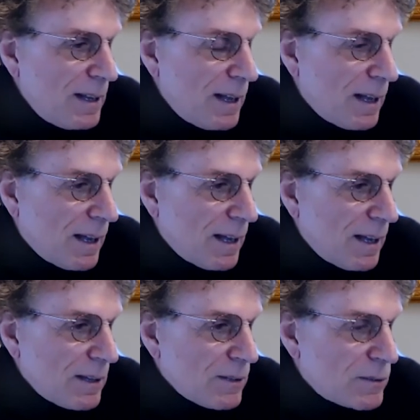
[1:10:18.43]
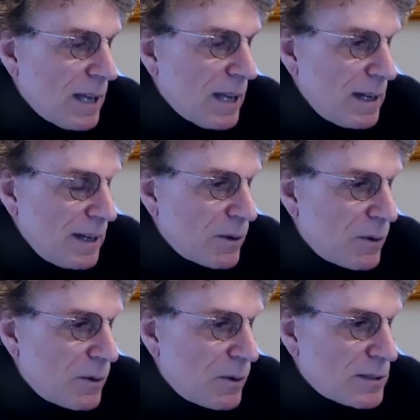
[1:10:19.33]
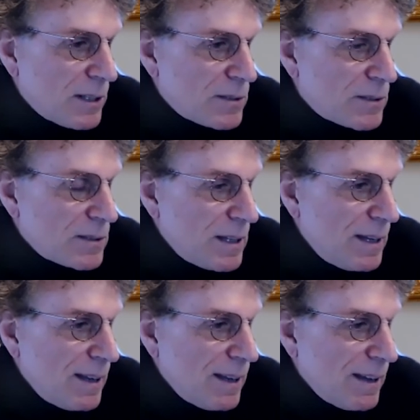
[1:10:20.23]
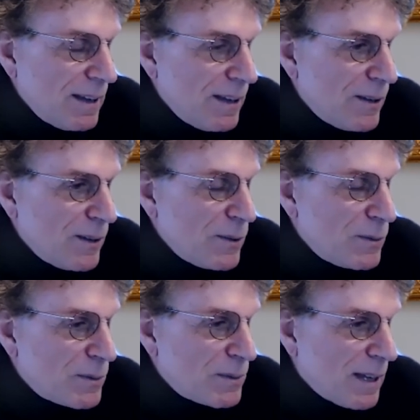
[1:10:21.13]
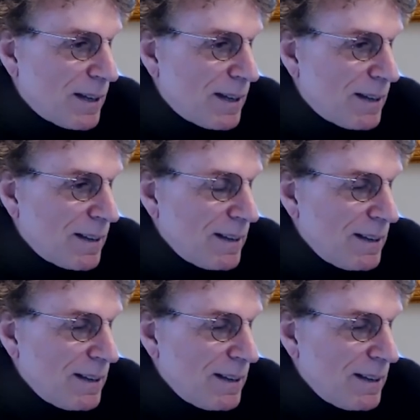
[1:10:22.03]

uh, sending in questions is, uh,